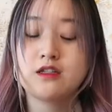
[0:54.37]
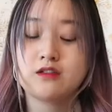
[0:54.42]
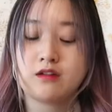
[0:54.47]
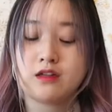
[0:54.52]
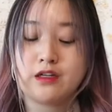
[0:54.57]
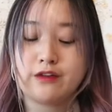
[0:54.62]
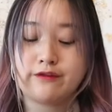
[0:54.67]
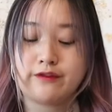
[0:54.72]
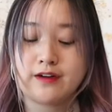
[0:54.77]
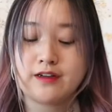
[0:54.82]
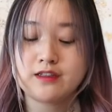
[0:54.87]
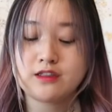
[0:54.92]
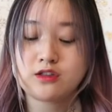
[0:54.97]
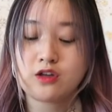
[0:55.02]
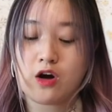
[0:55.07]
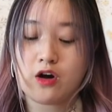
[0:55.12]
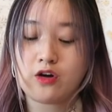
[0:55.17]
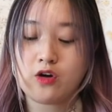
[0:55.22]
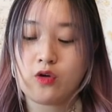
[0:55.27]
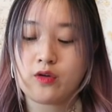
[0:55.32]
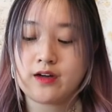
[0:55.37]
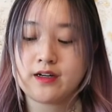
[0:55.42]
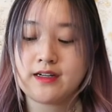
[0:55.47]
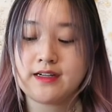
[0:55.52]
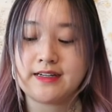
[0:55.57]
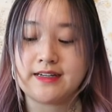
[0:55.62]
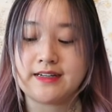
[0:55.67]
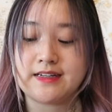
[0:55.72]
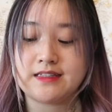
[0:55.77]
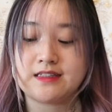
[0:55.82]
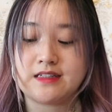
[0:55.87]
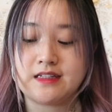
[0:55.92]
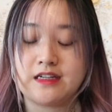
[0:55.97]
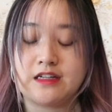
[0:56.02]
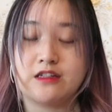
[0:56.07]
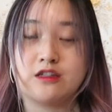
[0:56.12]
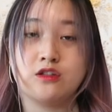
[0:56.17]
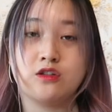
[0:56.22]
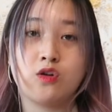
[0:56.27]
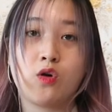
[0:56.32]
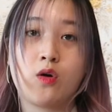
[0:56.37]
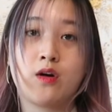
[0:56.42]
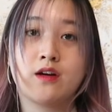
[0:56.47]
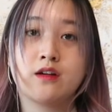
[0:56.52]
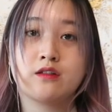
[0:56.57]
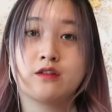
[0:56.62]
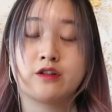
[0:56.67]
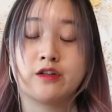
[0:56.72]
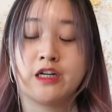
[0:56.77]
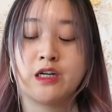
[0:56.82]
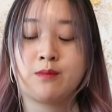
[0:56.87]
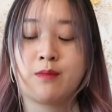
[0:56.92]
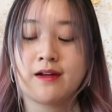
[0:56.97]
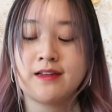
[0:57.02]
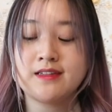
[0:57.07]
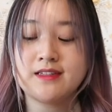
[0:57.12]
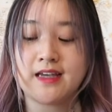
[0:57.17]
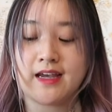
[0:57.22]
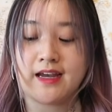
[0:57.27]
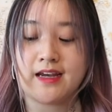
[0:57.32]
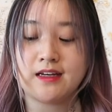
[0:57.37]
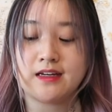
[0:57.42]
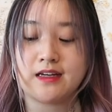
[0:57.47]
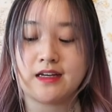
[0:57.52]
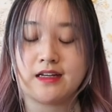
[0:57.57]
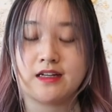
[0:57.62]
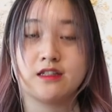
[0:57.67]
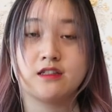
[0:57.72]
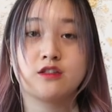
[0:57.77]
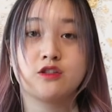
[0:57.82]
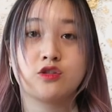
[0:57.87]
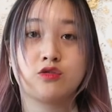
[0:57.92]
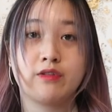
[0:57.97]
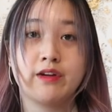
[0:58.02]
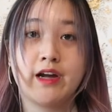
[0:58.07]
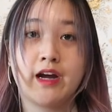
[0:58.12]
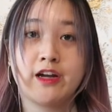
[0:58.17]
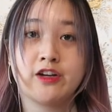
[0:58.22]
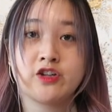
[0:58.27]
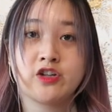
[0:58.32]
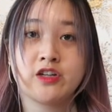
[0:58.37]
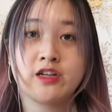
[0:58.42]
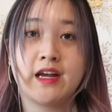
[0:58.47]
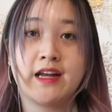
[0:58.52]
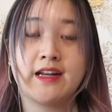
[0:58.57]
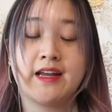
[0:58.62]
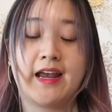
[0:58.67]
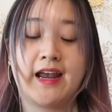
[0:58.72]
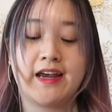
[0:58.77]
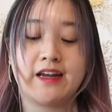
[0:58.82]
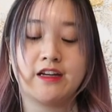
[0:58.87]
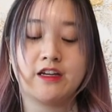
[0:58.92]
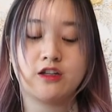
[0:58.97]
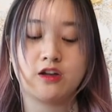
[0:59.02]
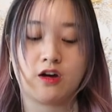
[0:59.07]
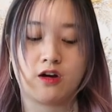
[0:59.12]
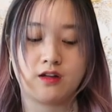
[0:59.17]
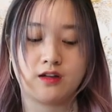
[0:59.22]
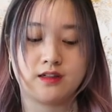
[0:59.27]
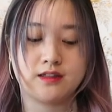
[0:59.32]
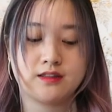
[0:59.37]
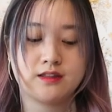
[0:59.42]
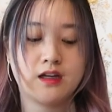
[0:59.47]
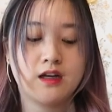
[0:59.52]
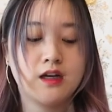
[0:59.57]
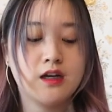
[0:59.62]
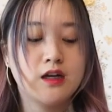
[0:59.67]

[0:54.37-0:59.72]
So the first card holder is the Dior 30 Montaigne. It is $380.